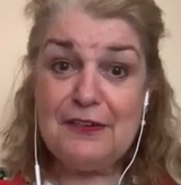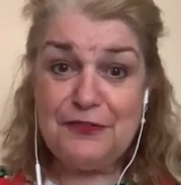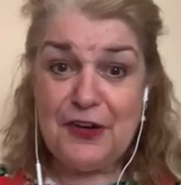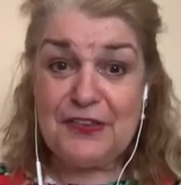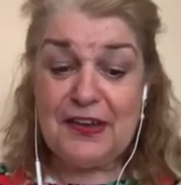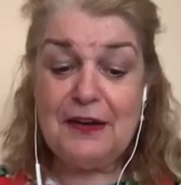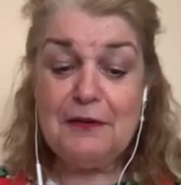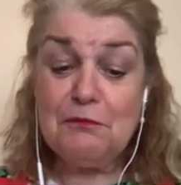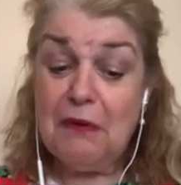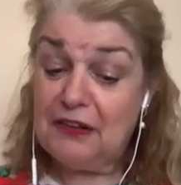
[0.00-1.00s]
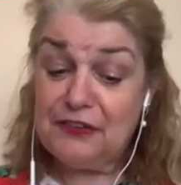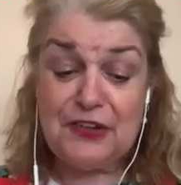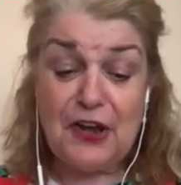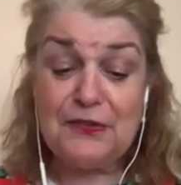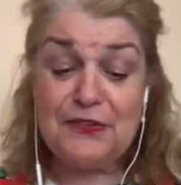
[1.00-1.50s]
further
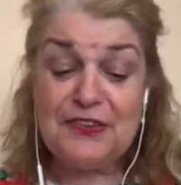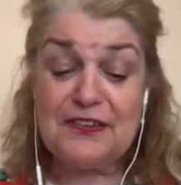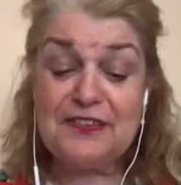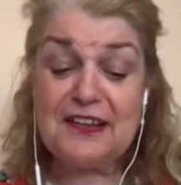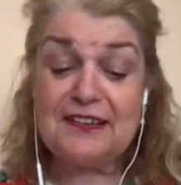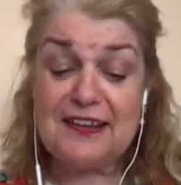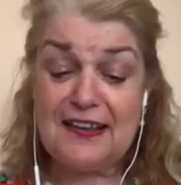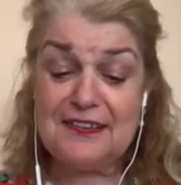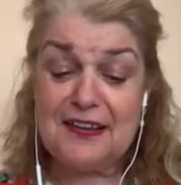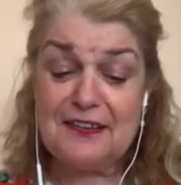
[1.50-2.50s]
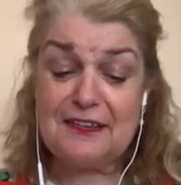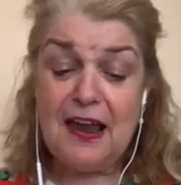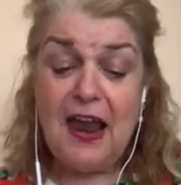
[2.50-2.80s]
milestones and successes.